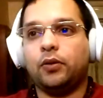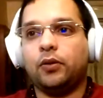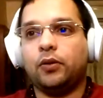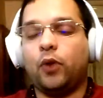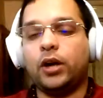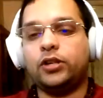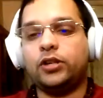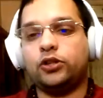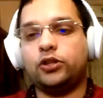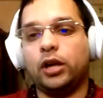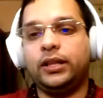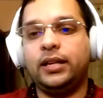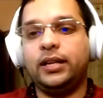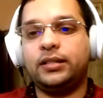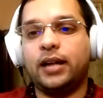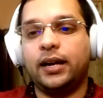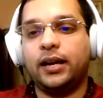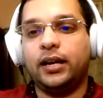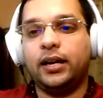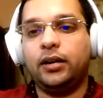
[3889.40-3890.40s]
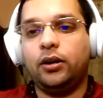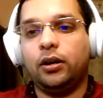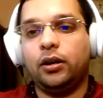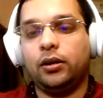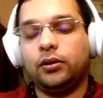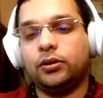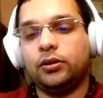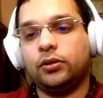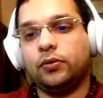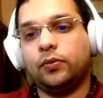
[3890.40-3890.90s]
what Saudi started
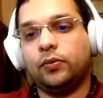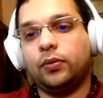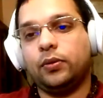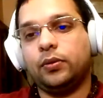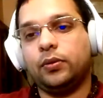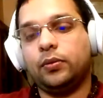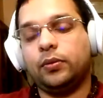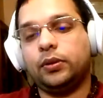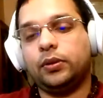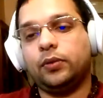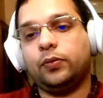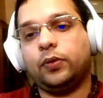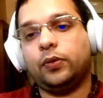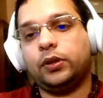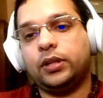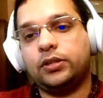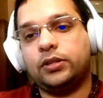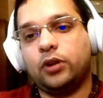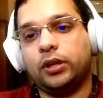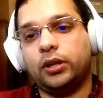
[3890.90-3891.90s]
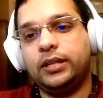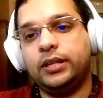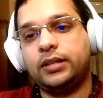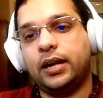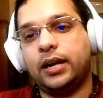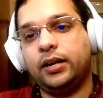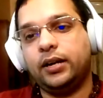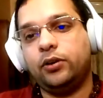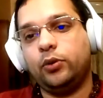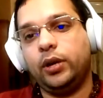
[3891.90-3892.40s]
what the Saudis
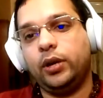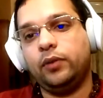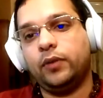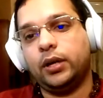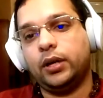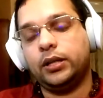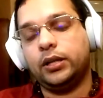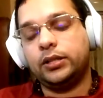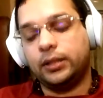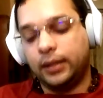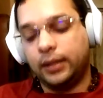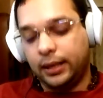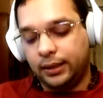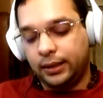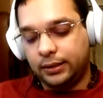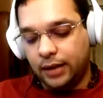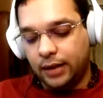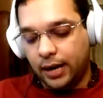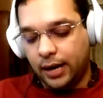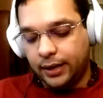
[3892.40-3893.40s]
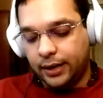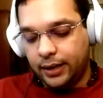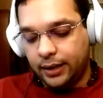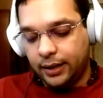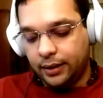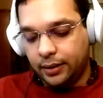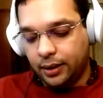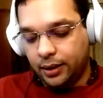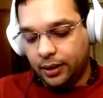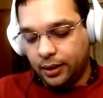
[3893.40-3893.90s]
started doing was they started
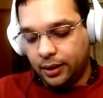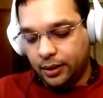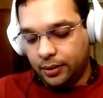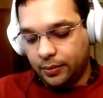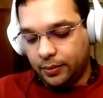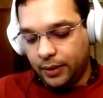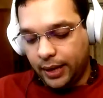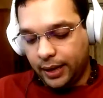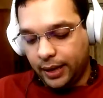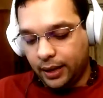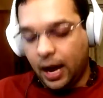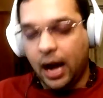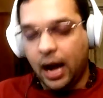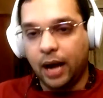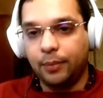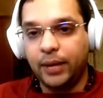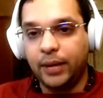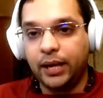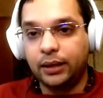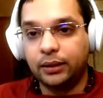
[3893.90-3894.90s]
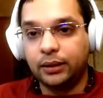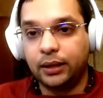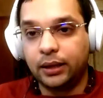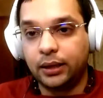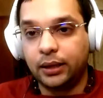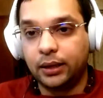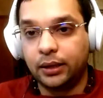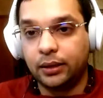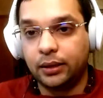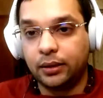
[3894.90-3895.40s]
like arming
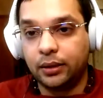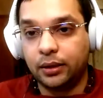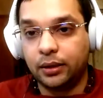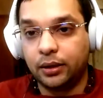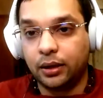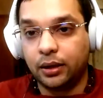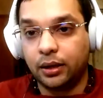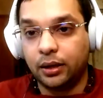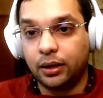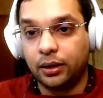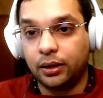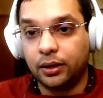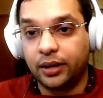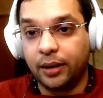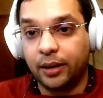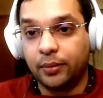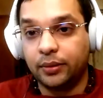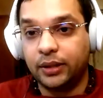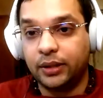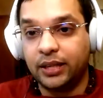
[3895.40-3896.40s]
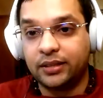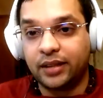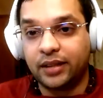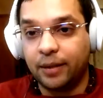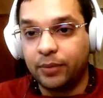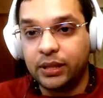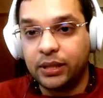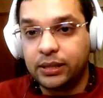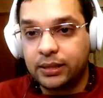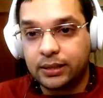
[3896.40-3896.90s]
these
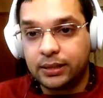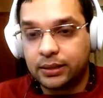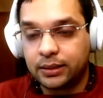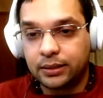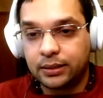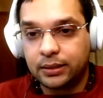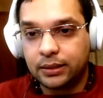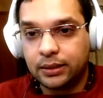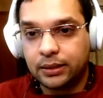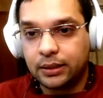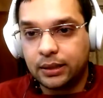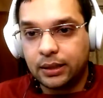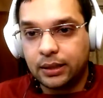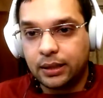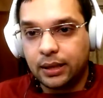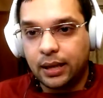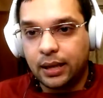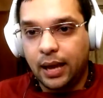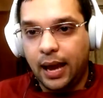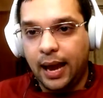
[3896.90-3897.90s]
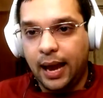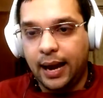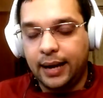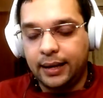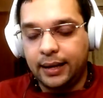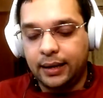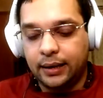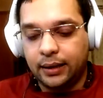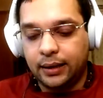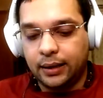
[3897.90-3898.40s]
rebels,
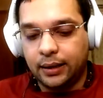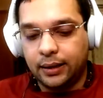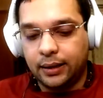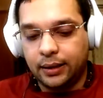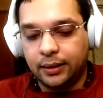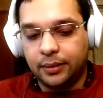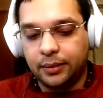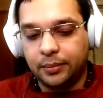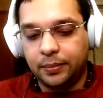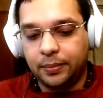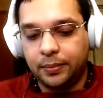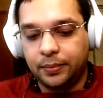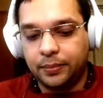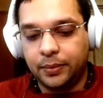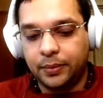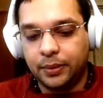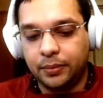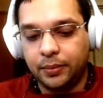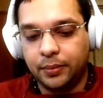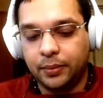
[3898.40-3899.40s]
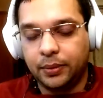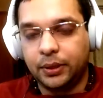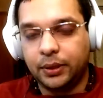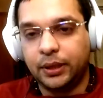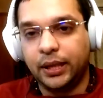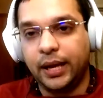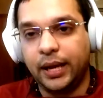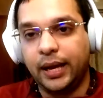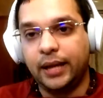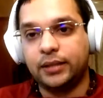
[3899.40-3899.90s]
and
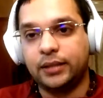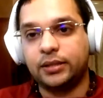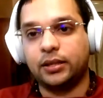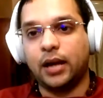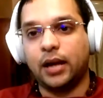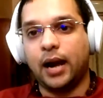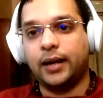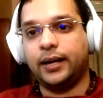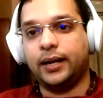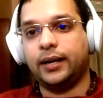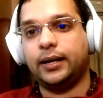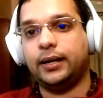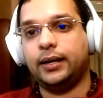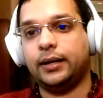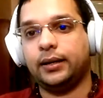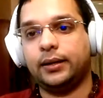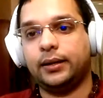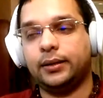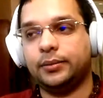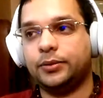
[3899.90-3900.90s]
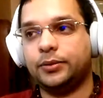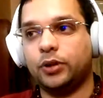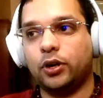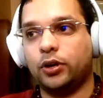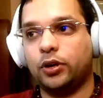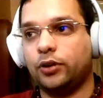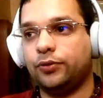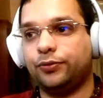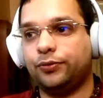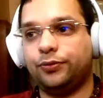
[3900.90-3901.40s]
they started
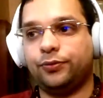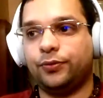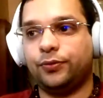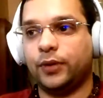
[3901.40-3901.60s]
sort of